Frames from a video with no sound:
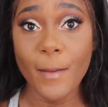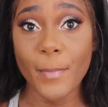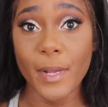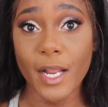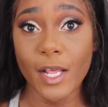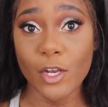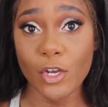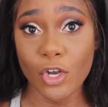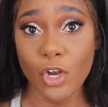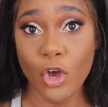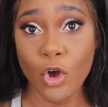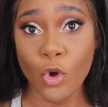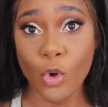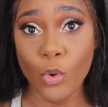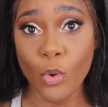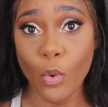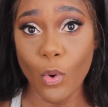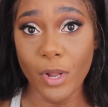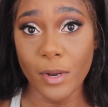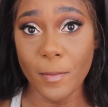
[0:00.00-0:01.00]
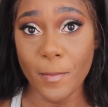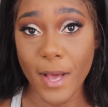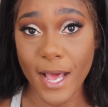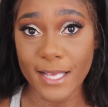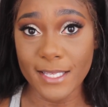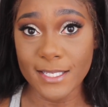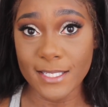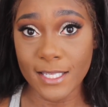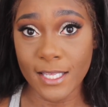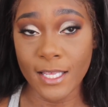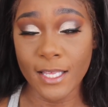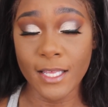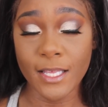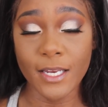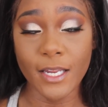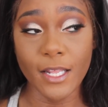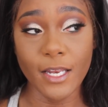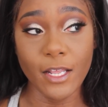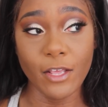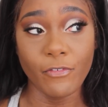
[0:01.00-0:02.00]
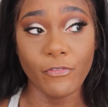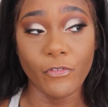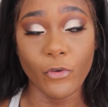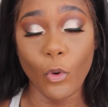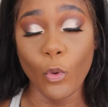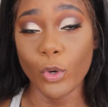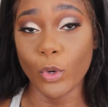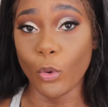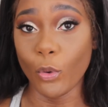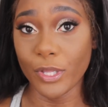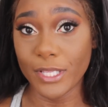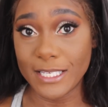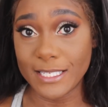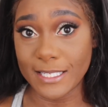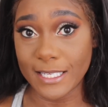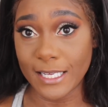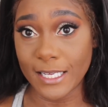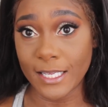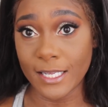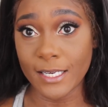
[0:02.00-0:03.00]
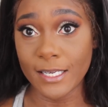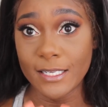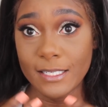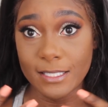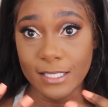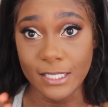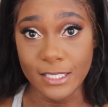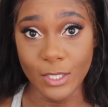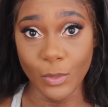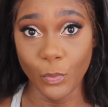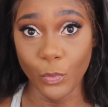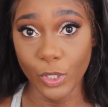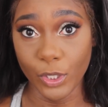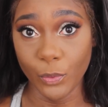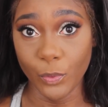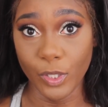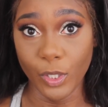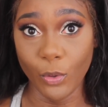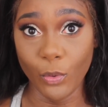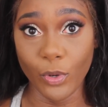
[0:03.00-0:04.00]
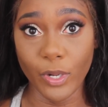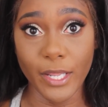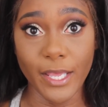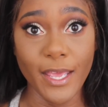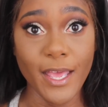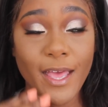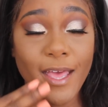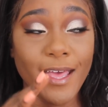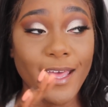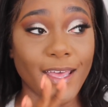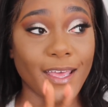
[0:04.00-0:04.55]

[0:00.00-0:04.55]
but I know on my skin, and if on oily skin, since I'm really oily,